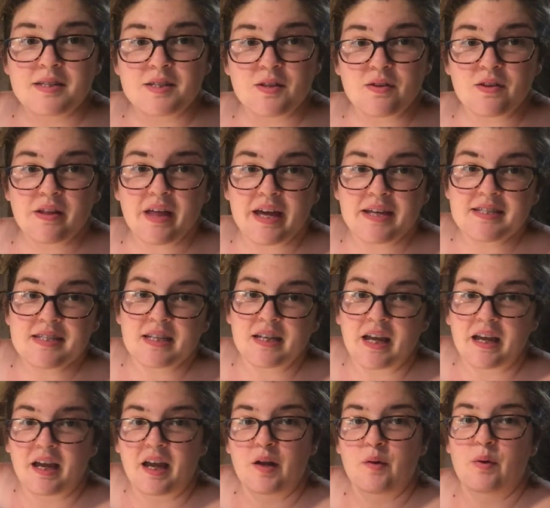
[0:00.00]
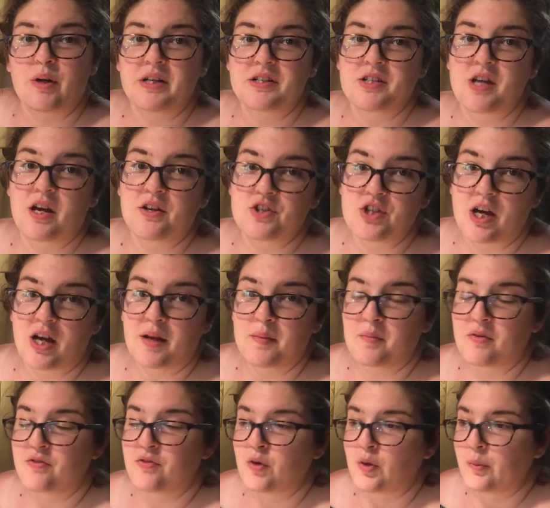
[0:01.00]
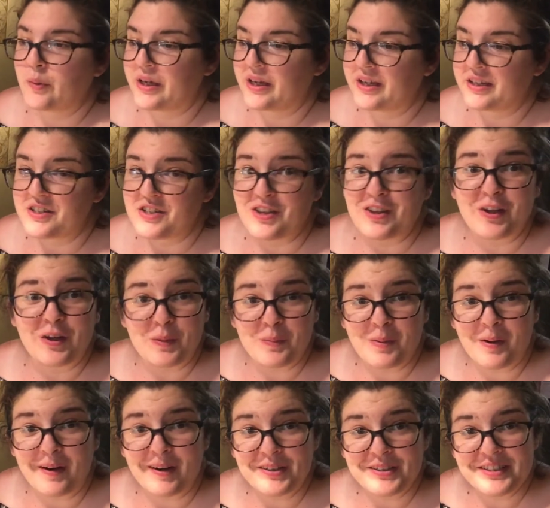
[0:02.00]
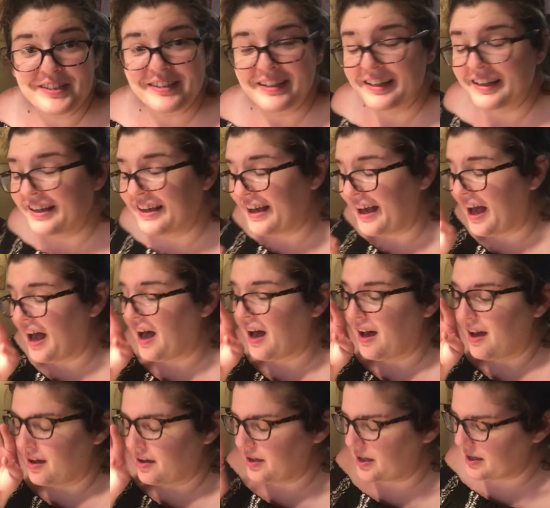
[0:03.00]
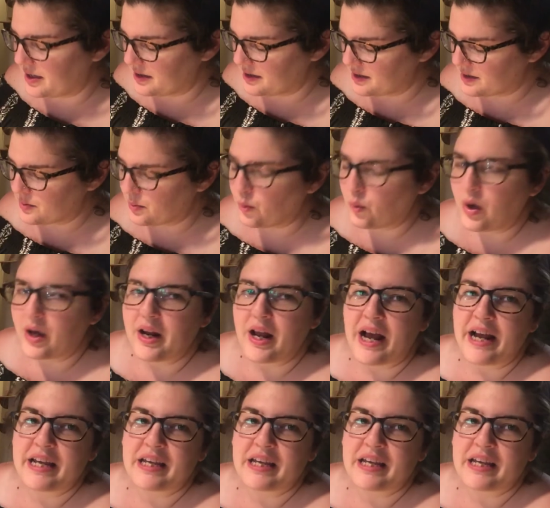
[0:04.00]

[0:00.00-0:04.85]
So the last thing I kind of want to touch on before we get to the good part uh, is what I